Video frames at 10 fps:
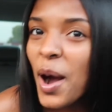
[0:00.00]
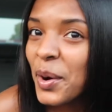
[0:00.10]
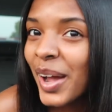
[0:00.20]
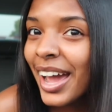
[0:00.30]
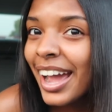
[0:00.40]

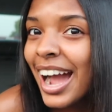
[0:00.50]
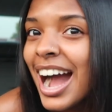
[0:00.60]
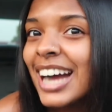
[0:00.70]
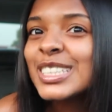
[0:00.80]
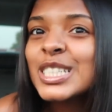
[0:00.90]
Okay
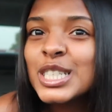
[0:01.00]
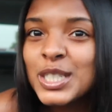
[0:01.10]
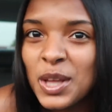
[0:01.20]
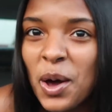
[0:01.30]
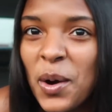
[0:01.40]
guys,
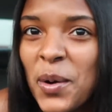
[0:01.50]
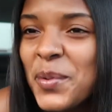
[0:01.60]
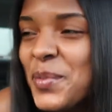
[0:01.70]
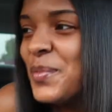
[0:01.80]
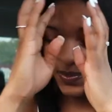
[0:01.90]
so
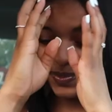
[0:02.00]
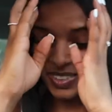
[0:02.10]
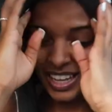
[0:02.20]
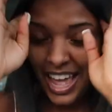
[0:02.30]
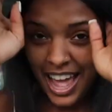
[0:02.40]

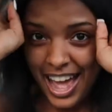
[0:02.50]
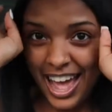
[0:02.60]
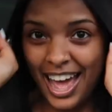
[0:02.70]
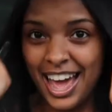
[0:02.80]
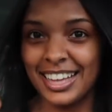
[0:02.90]

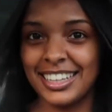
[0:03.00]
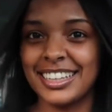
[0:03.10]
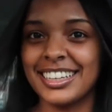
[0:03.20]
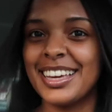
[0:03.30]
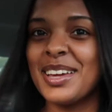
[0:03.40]

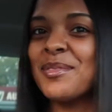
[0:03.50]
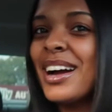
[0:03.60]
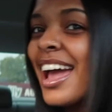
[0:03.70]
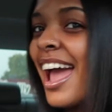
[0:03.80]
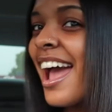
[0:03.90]
look at my
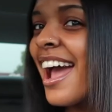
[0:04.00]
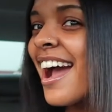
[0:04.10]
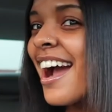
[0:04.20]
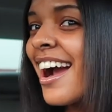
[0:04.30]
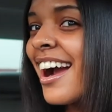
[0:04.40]

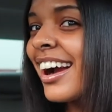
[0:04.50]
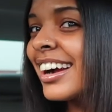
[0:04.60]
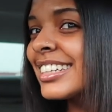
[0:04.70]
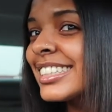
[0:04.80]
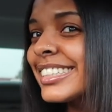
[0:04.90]

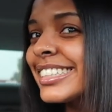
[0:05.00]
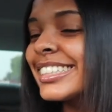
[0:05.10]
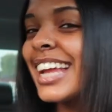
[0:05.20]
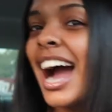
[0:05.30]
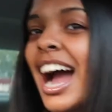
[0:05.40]
hair.
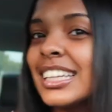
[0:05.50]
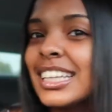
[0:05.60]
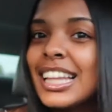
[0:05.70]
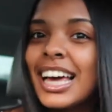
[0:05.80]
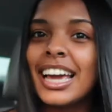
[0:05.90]
I
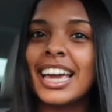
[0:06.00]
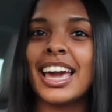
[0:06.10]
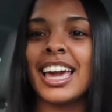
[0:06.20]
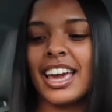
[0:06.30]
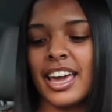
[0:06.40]

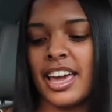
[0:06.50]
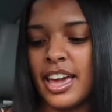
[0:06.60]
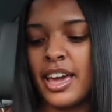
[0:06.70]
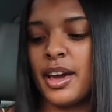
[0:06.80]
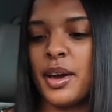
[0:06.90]

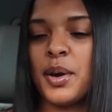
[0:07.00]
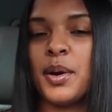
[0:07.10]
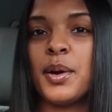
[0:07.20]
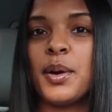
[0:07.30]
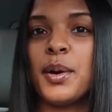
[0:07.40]
look like a
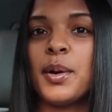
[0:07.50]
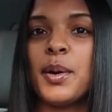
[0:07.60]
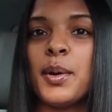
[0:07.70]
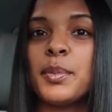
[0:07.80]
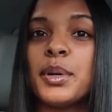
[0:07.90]

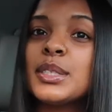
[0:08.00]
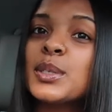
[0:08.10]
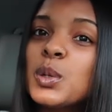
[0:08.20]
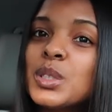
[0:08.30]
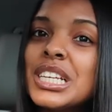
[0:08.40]

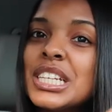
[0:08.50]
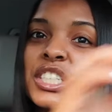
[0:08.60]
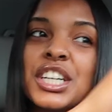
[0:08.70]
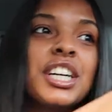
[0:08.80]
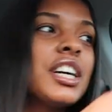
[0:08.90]
preschool
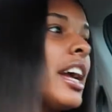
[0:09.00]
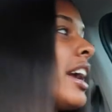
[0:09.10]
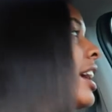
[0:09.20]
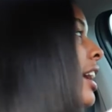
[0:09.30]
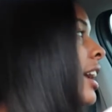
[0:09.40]
teacher,
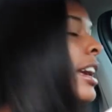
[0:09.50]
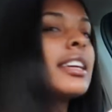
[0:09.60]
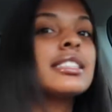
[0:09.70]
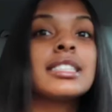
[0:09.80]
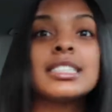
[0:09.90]

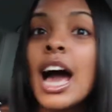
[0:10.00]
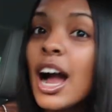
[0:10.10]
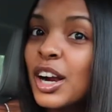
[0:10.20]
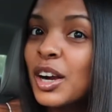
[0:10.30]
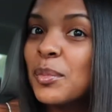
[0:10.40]
a
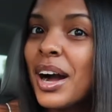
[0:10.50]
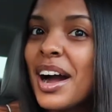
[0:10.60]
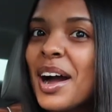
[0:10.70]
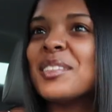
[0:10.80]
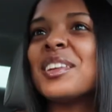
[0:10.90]
soccer
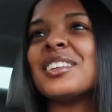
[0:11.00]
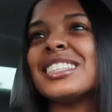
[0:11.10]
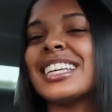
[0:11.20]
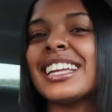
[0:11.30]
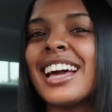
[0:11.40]
mom. No,
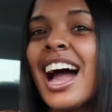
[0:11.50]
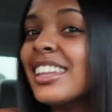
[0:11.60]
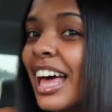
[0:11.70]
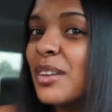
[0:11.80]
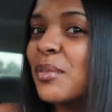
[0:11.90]
just kidding. I
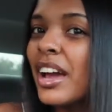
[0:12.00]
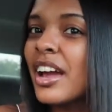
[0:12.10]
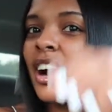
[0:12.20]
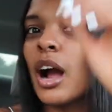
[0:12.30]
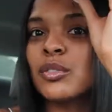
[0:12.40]
like my
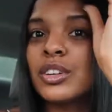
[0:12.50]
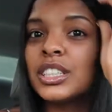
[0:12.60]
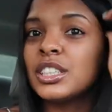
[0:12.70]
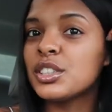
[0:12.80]
hair, I really